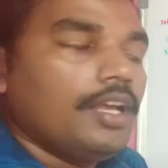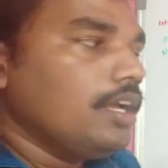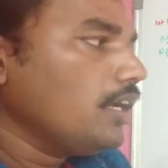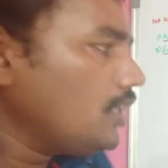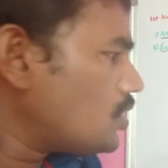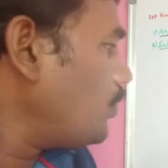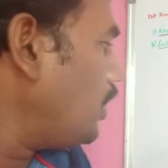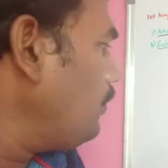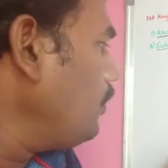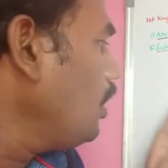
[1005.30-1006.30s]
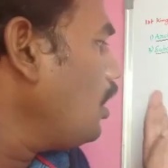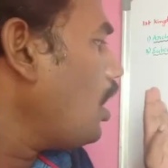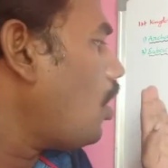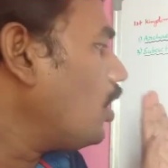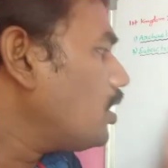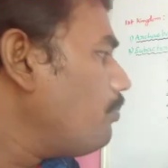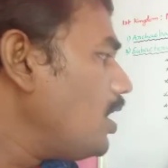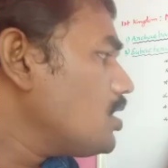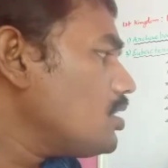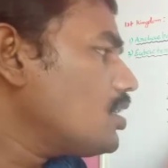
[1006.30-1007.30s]
In this way, on the
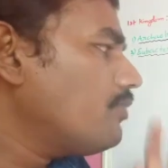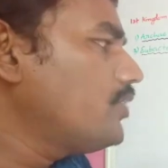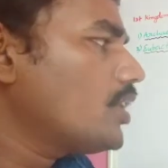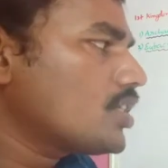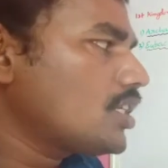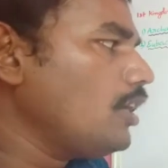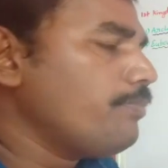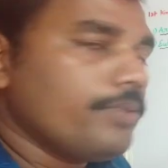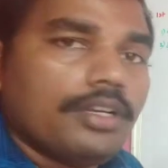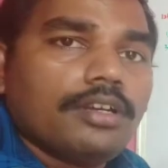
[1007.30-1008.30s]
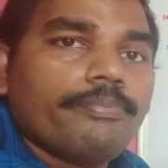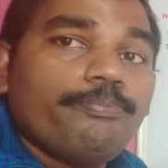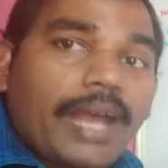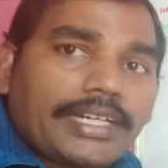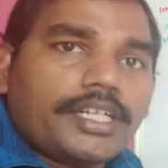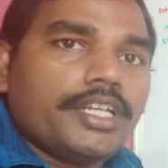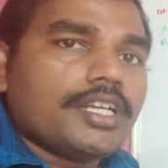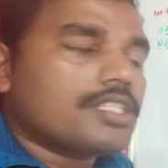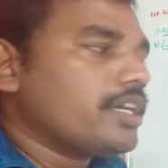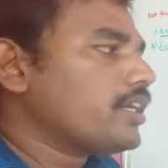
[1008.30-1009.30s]
basis of their shape, bacteria
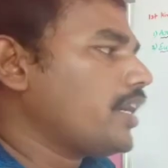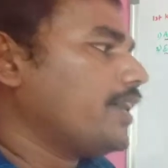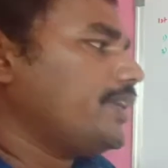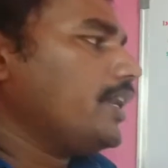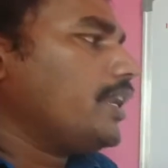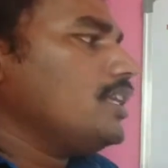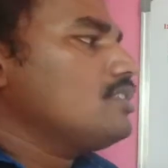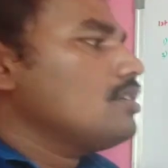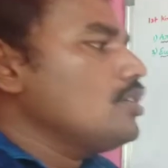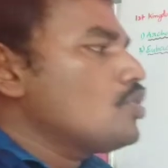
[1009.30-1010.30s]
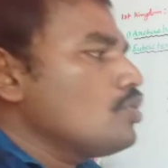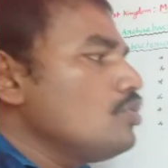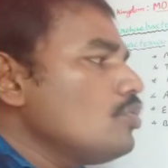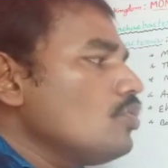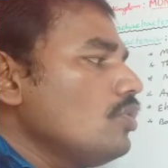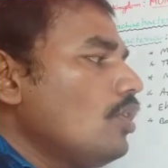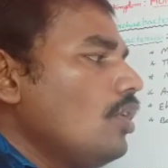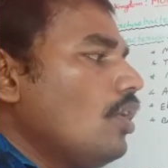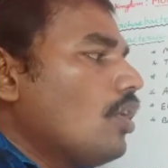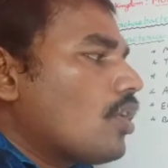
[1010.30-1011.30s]
are categorized into
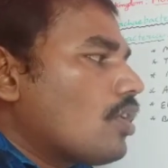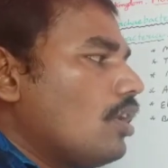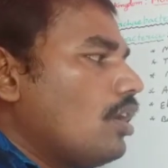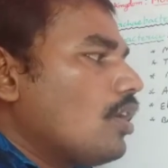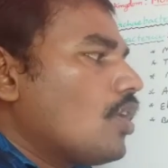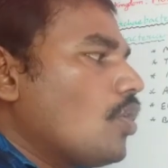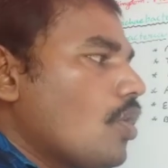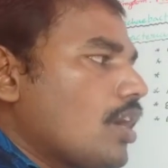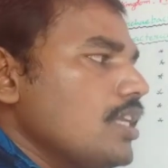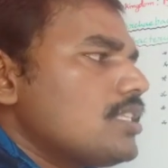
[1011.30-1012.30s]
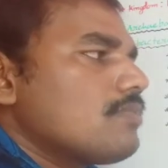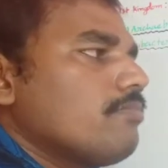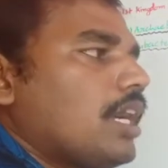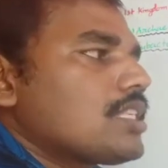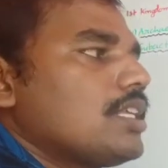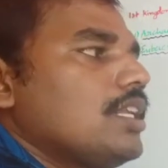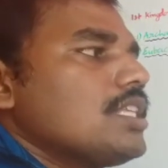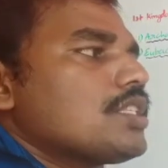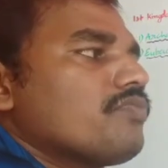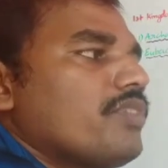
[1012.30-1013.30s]
coccus,
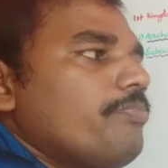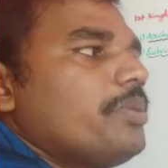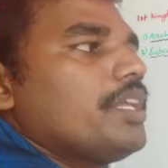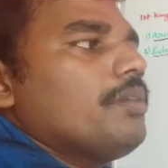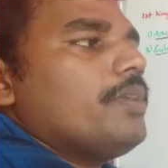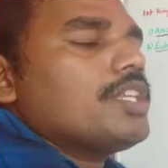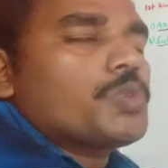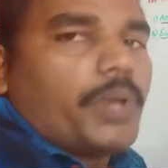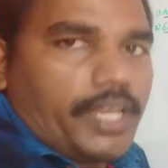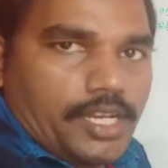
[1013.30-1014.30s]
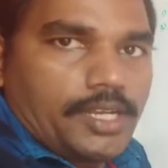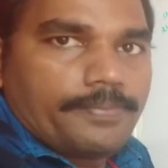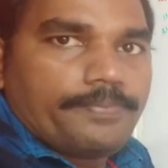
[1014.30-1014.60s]
bacillus, vibrio, and spirillum.